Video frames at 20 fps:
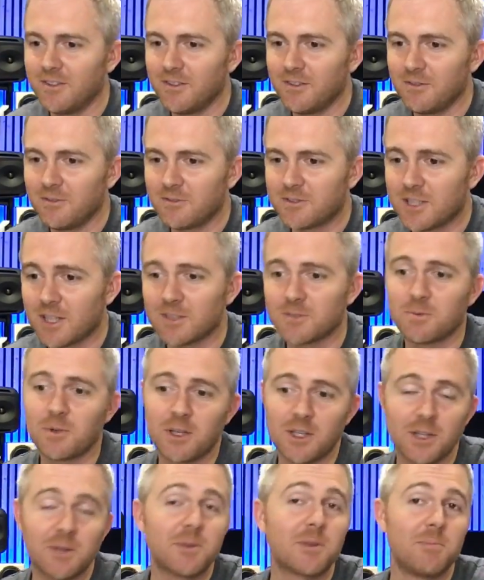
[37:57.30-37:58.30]
sounds pretty
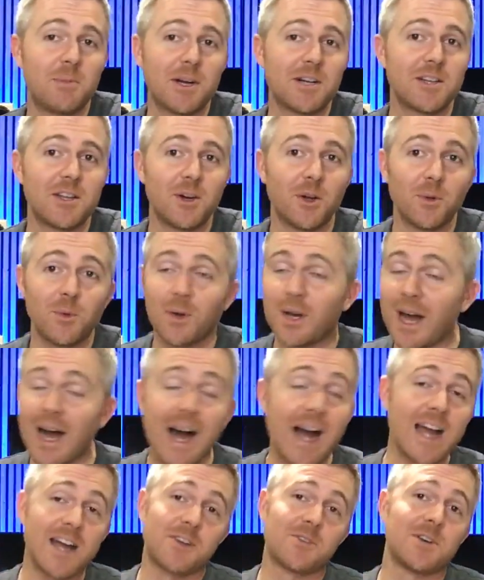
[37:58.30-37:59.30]
good compared to the old one.
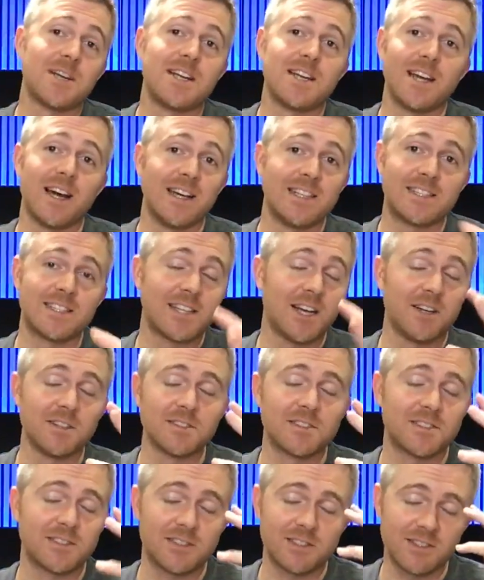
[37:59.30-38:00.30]
I agree. It
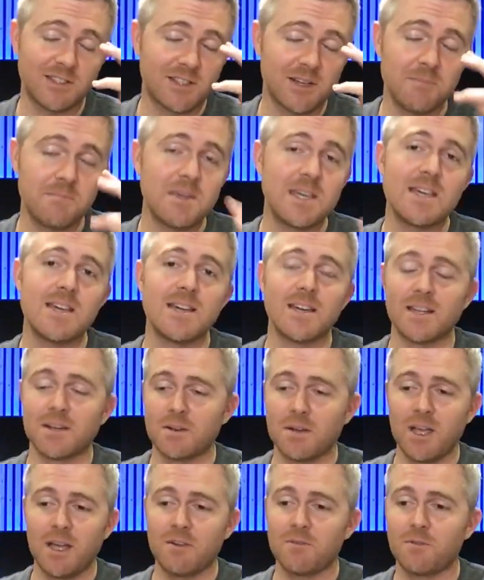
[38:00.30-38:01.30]
sounds... To me, and,
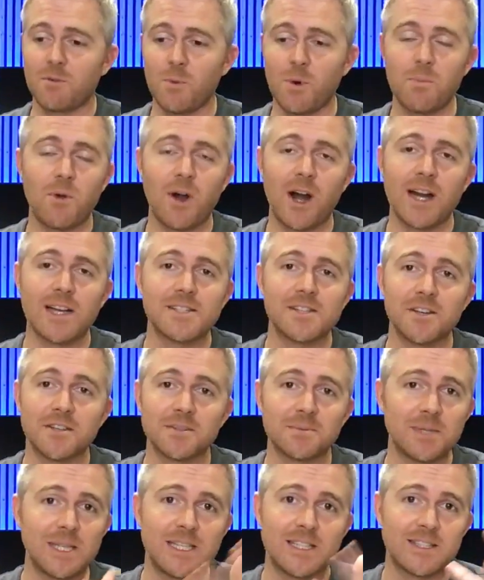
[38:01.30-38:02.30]
and from what Brian tells
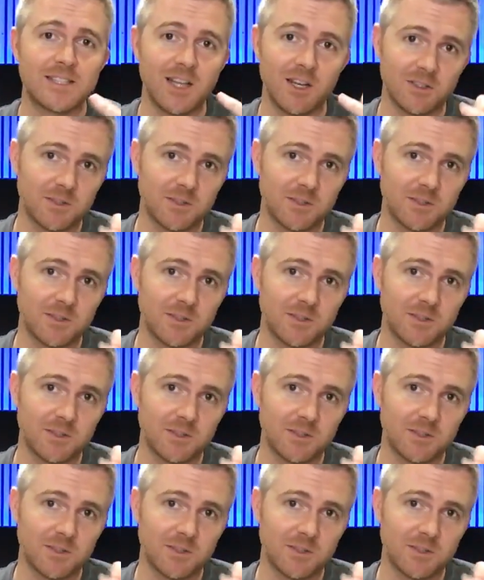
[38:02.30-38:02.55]
me, it sounds